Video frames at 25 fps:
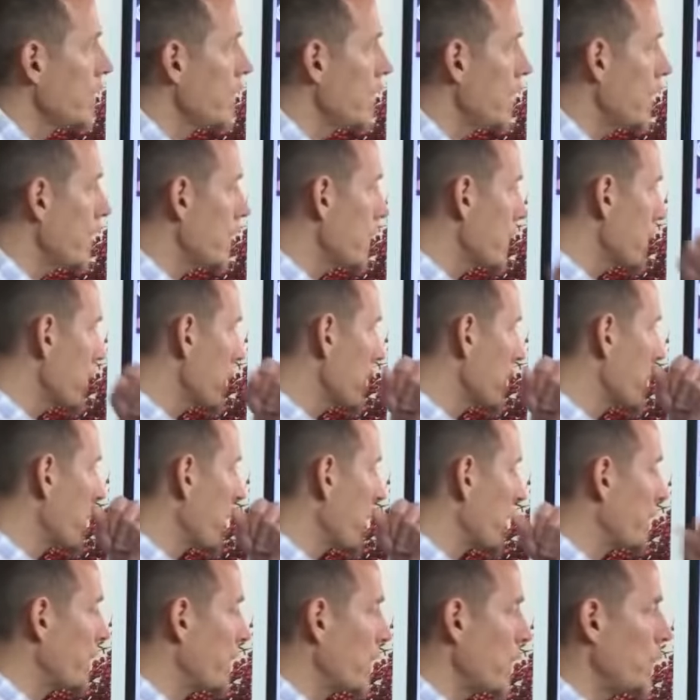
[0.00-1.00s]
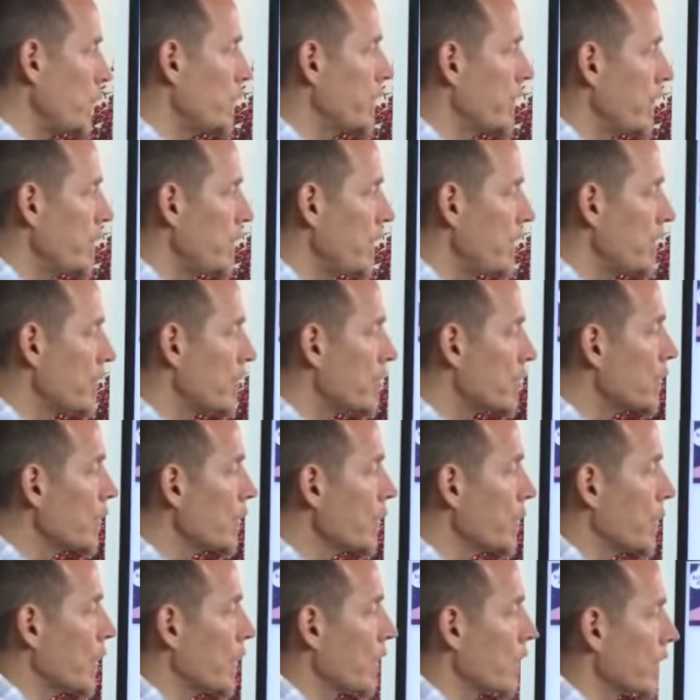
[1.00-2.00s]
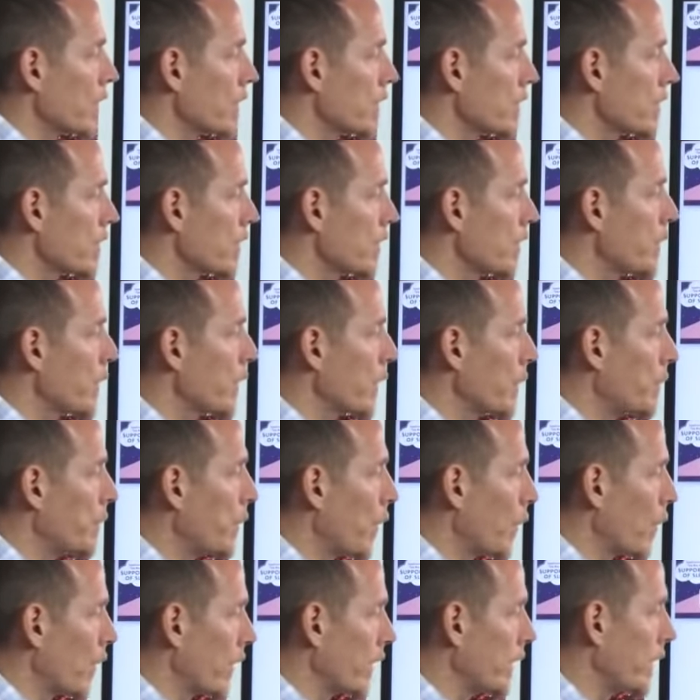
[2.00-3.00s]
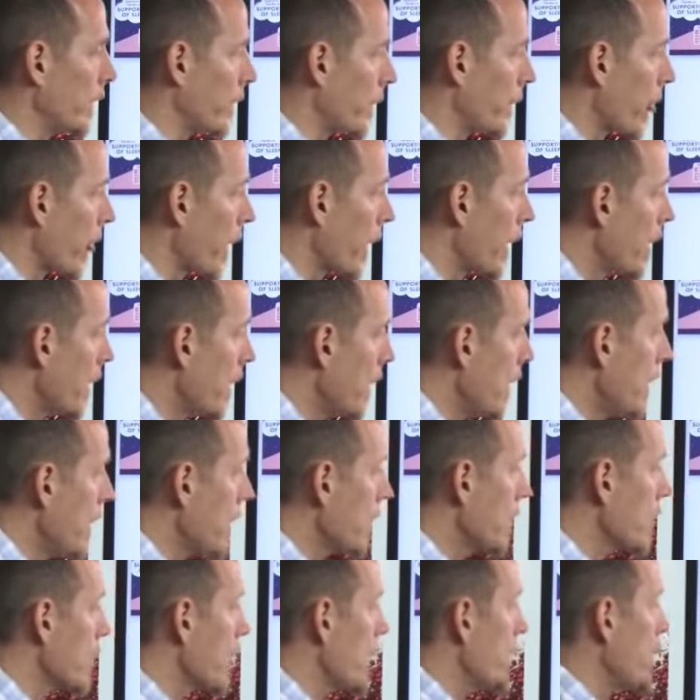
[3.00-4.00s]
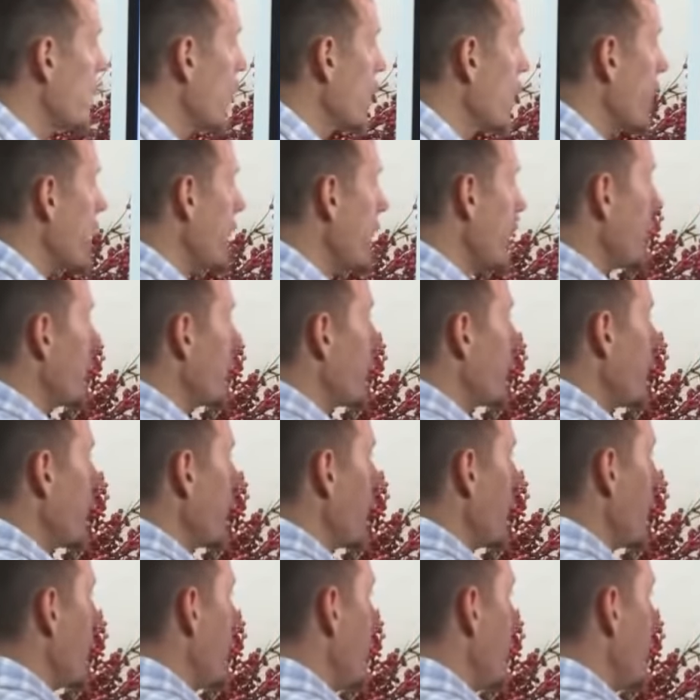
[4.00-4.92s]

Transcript: this is where food can be super, super important. Because if you're eating food